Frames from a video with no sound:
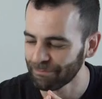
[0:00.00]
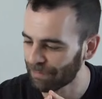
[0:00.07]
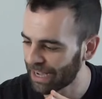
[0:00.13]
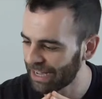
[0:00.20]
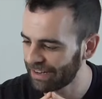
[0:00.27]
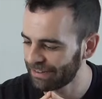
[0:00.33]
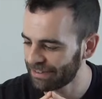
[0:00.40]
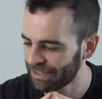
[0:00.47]

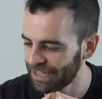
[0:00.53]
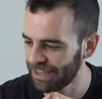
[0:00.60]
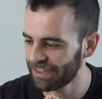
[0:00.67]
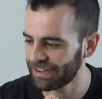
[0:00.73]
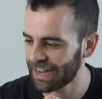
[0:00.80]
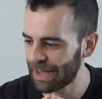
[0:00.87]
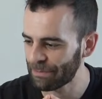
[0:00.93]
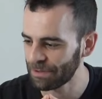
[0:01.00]
My teeth
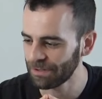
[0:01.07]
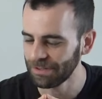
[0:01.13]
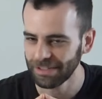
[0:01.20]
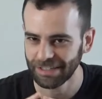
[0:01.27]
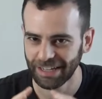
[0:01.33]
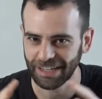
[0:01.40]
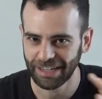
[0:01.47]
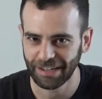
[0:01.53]
enamel
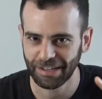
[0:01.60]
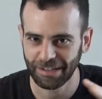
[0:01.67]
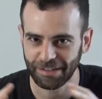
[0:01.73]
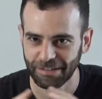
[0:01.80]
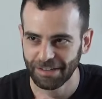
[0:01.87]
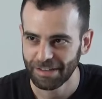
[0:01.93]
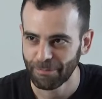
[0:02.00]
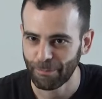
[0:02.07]

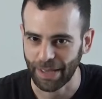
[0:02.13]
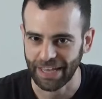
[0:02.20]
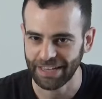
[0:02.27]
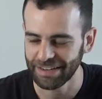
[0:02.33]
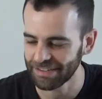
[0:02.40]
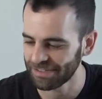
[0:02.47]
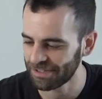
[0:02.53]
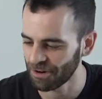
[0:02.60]

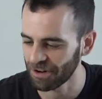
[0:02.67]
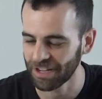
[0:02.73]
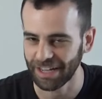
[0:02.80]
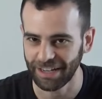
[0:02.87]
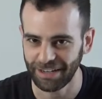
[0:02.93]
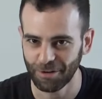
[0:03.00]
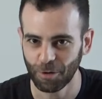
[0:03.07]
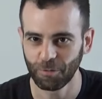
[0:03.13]
pain is your
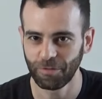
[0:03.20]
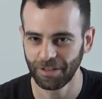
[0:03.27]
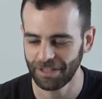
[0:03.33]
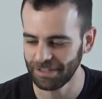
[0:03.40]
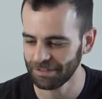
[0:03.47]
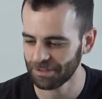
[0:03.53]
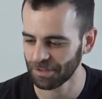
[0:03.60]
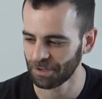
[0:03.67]
gain,
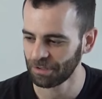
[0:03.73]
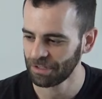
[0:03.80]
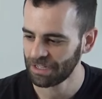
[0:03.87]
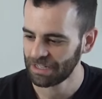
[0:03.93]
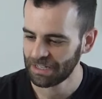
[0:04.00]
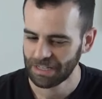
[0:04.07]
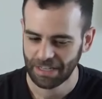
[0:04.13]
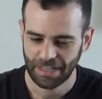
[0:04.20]
hopefully. So
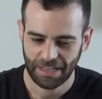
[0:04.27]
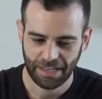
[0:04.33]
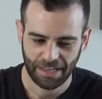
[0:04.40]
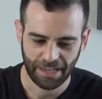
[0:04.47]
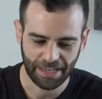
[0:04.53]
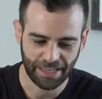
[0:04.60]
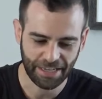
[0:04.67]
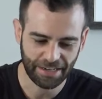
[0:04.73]

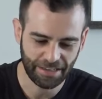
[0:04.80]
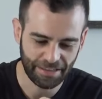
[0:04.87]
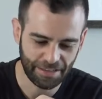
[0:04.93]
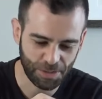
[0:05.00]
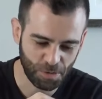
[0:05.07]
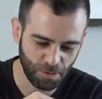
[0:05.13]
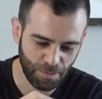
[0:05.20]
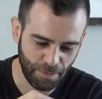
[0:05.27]
again,
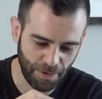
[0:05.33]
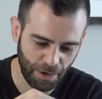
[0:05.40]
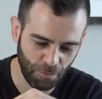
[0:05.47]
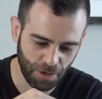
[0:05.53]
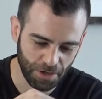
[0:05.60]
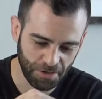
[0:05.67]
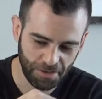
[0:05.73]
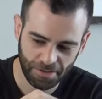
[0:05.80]
this would be my
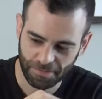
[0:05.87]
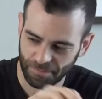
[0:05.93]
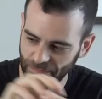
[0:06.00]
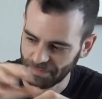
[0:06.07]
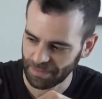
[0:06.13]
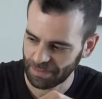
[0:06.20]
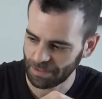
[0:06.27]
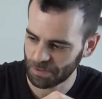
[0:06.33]
winner.
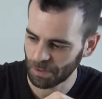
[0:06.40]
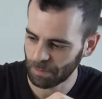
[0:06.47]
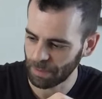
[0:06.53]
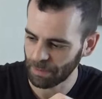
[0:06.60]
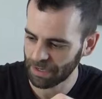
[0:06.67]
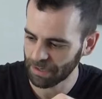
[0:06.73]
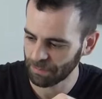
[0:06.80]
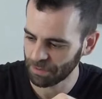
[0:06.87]
This would be
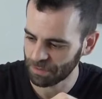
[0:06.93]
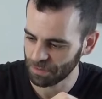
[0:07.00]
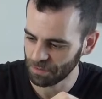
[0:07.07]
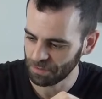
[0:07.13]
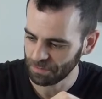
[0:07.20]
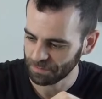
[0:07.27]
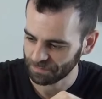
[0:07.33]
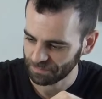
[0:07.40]
my number
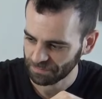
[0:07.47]
2.